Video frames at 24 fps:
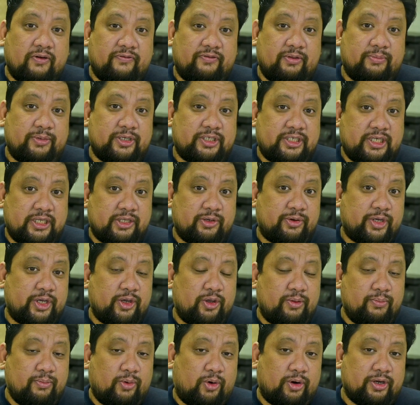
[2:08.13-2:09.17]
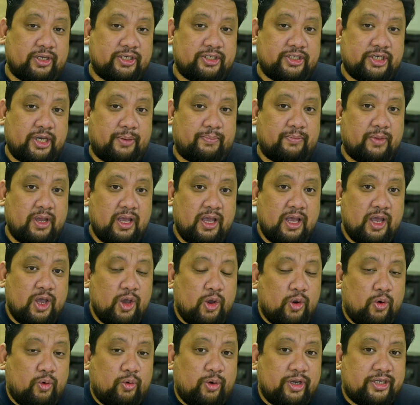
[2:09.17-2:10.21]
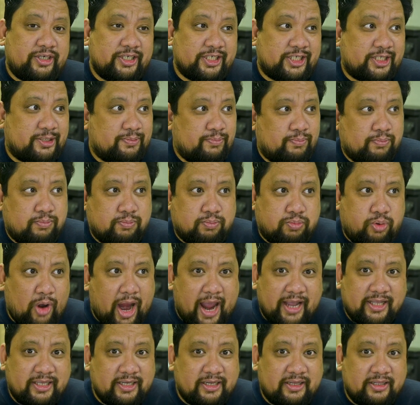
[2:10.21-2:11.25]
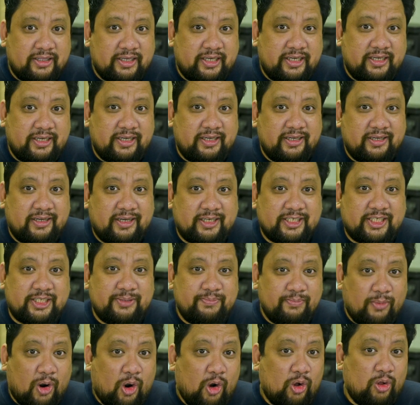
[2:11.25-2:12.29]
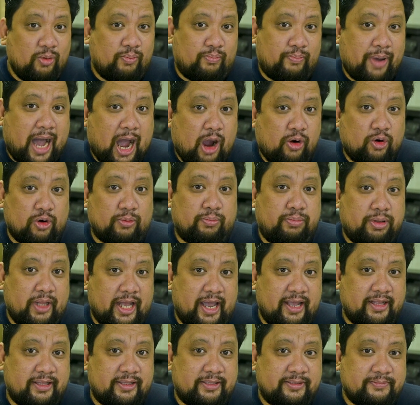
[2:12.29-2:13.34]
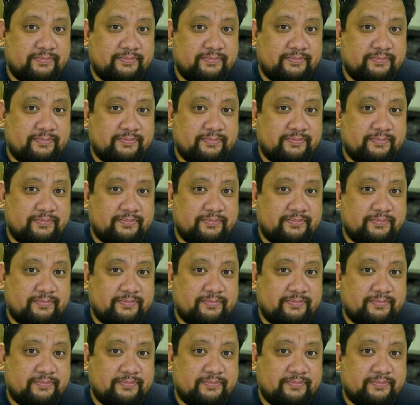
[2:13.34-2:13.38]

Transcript: of the machinery on board a ship, which is practically a small power plant.